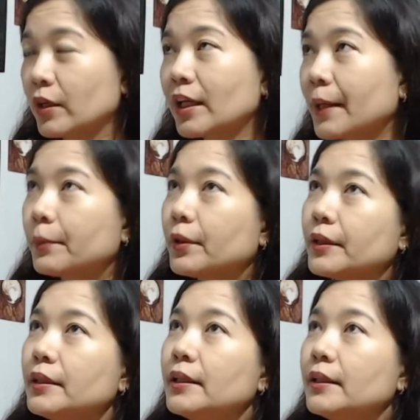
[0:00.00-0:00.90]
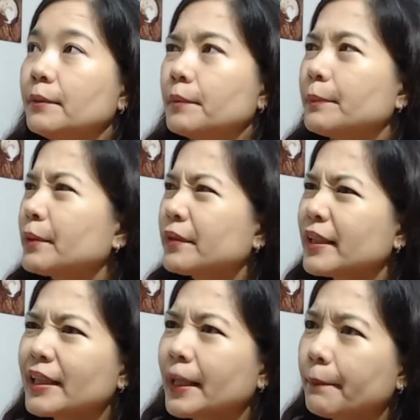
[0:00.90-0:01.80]
Ang kapon, mm-hmm. people
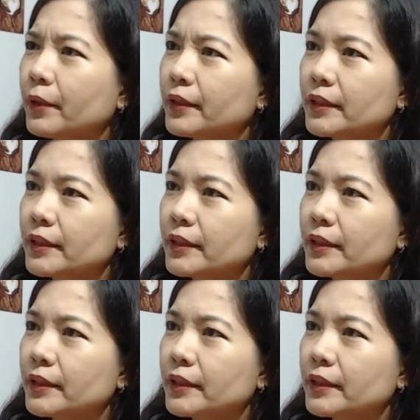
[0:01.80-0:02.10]
think kapon